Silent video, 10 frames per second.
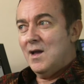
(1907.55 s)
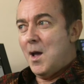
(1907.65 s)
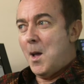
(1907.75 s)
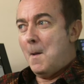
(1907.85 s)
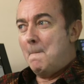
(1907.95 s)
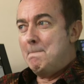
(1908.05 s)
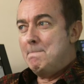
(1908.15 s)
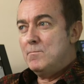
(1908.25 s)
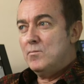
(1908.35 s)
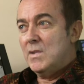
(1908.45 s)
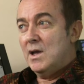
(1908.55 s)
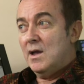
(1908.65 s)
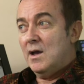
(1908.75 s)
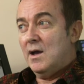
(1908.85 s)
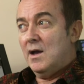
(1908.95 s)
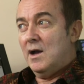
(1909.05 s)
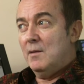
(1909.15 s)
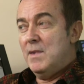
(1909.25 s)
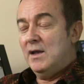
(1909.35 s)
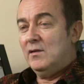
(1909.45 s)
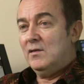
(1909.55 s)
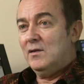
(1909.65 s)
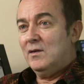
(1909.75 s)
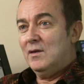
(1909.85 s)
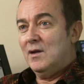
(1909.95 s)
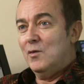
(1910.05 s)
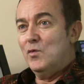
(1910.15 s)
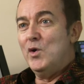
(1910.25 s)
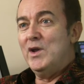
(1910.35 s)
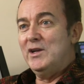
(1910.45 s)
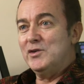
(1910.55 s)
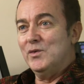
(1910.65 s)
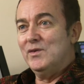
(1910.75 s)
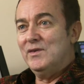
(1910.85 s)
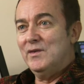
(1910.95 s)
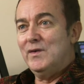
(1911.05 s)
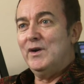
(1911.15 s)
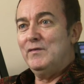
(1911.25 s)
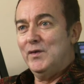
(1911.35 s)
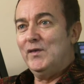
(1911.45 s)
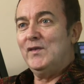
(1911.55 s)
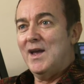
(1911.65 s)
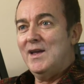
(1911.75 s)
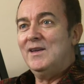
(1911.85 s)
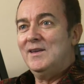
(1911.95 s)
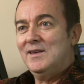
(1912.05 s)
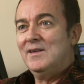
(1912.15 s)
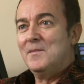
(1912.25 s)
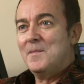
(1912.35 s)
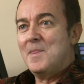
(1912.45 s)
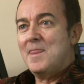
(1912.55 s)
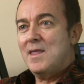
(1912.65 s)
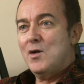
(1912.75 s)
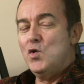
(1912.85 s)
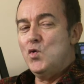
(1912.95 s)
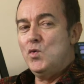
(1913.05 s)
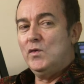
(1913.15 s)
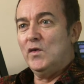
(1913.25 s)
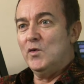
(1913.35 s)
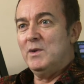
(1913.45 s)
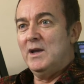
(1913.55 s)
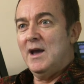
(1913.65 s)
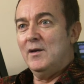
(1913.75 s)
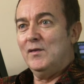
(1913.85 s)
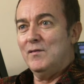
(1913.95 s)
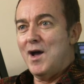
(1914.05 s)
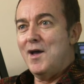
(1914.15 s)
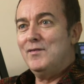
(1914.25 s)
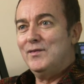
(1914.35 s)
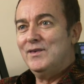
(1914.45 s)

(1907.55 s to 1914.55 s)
Um, I met a road angel the very first day who taught me how to survive.